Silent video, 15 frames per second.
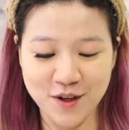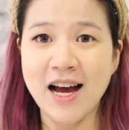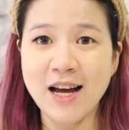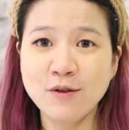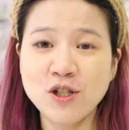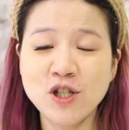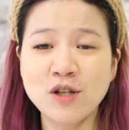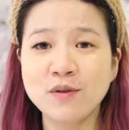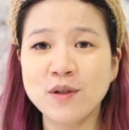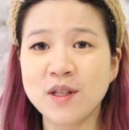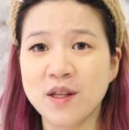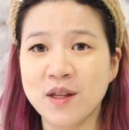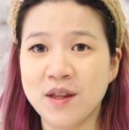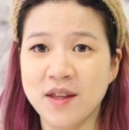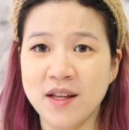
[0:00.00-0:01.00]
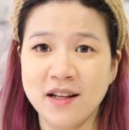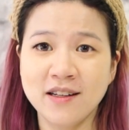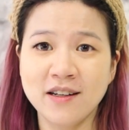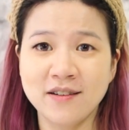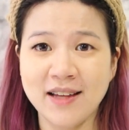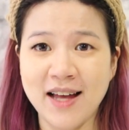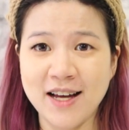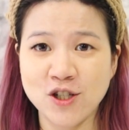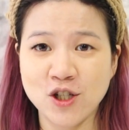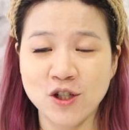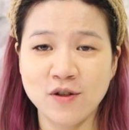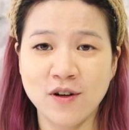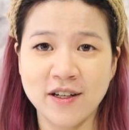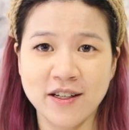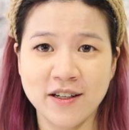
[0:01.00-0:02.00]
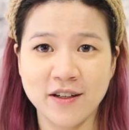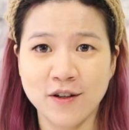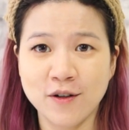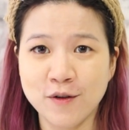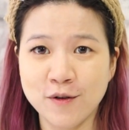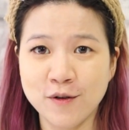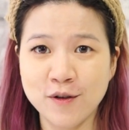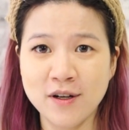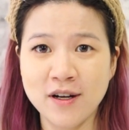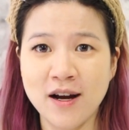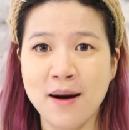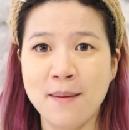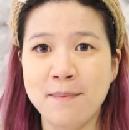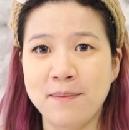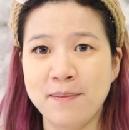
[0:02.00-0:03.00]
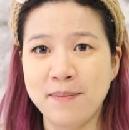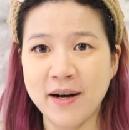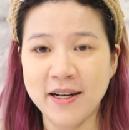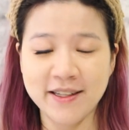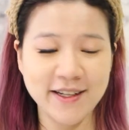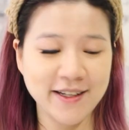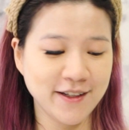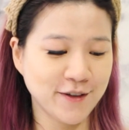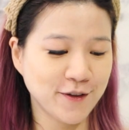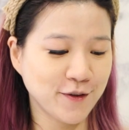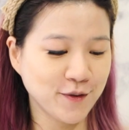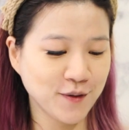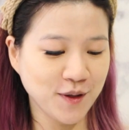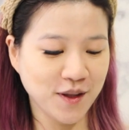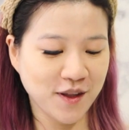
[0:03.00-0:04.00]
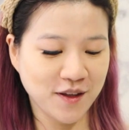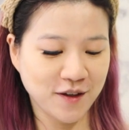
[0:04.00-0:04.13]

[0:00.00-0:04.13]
I wish they would sell their lash glue on their own, but they don't.